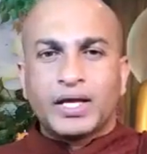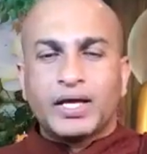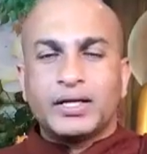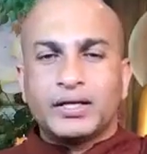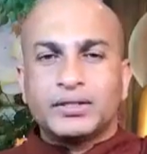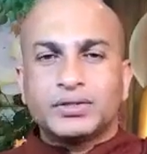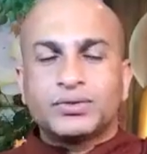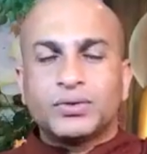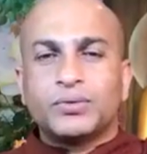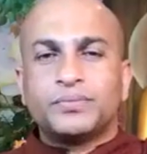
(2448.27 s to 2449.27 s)
and
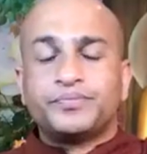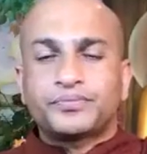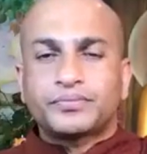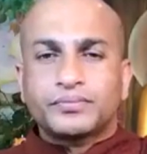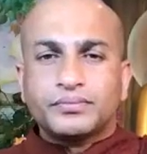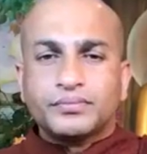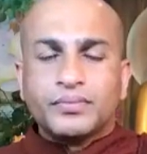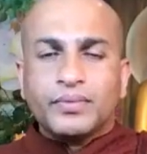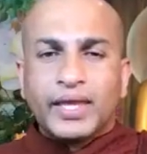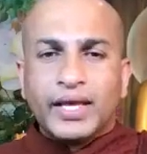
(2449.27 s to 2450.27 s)
so
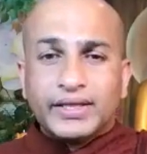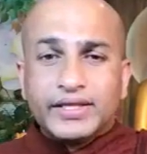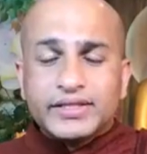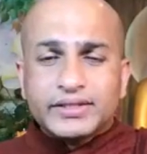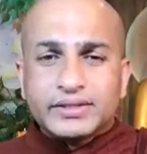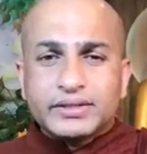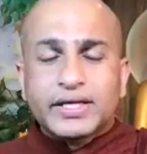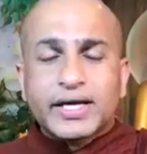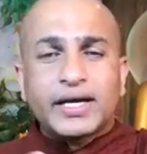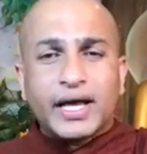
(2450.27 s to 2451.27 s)
this
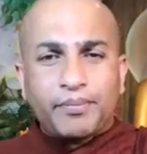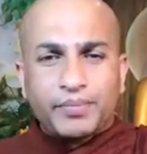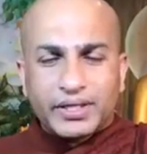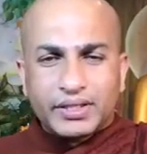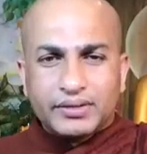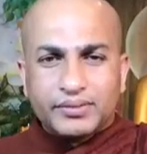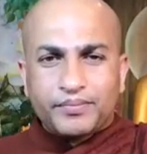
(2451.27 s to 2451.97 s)
can happen